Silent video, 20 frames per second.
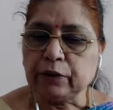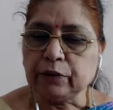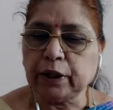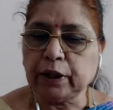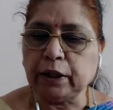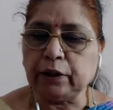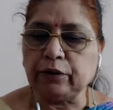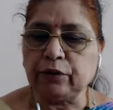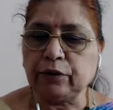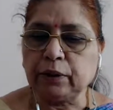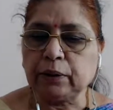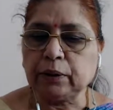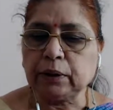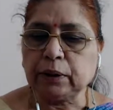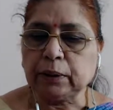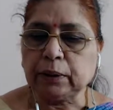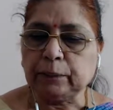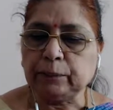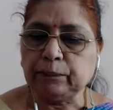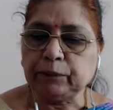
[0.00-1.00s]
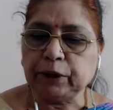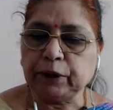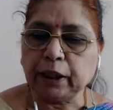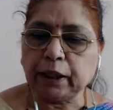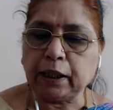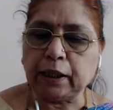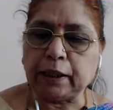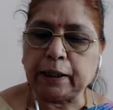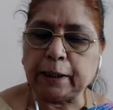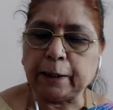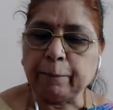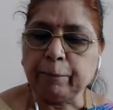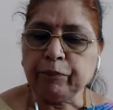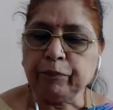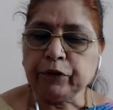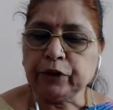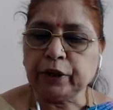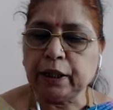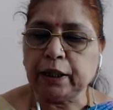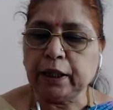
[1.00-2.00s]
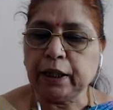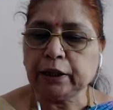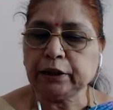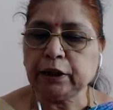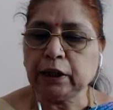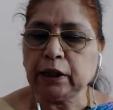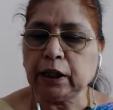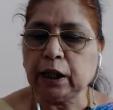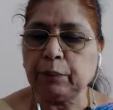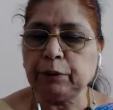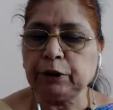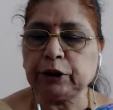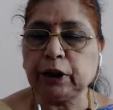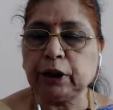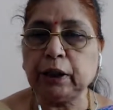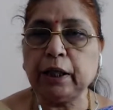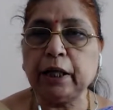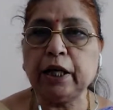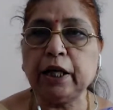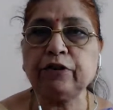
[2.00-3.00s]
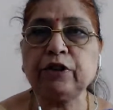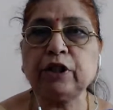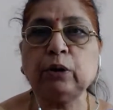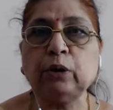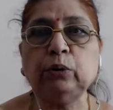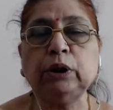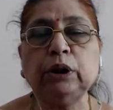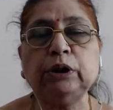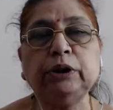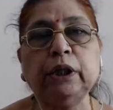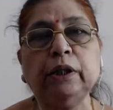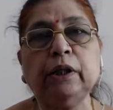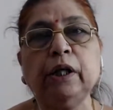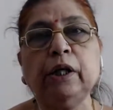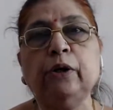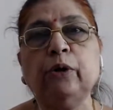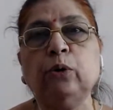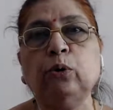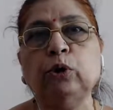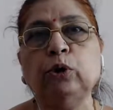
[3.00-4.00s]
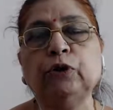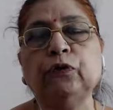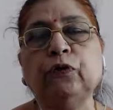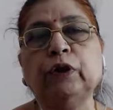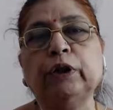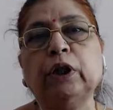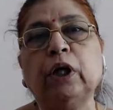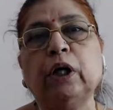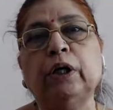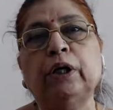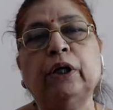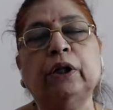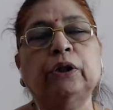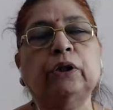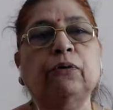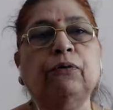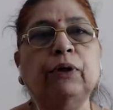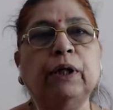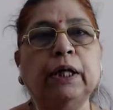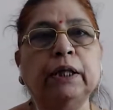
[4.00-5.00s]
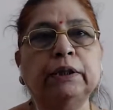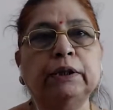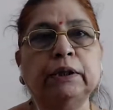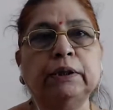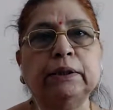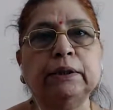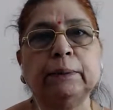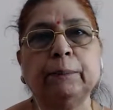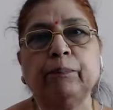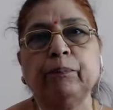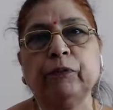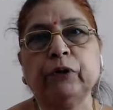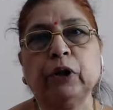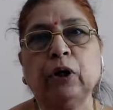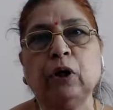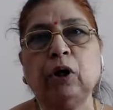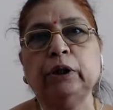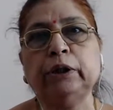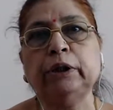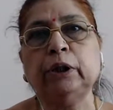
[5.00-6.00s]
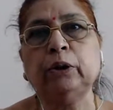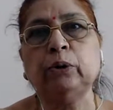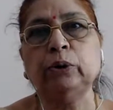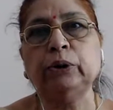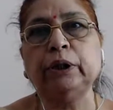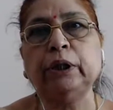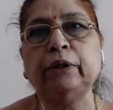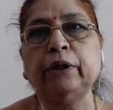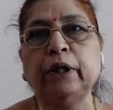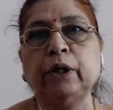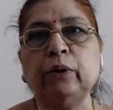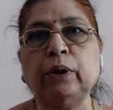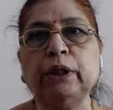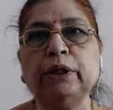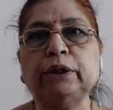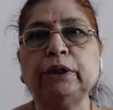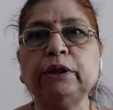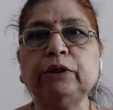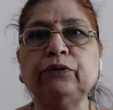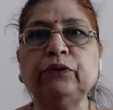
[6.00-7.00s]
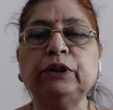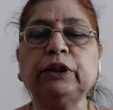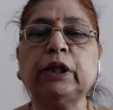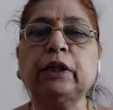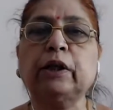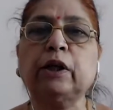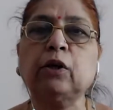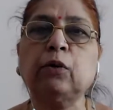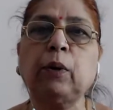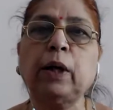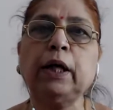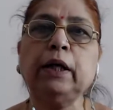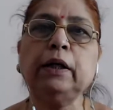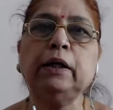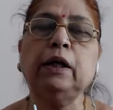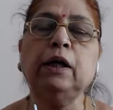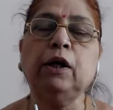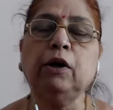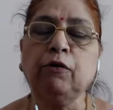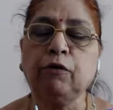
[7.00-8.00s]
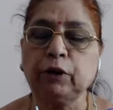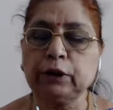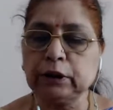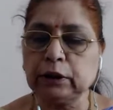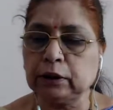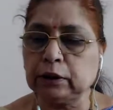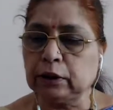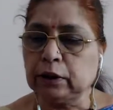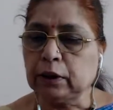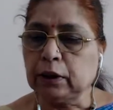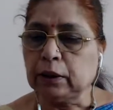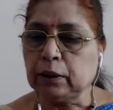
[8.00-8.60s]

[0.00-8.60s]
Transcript: Then, secondly, The Election Commission lays down the general rules for the conduct of elections, all the rules and regulations which are required for the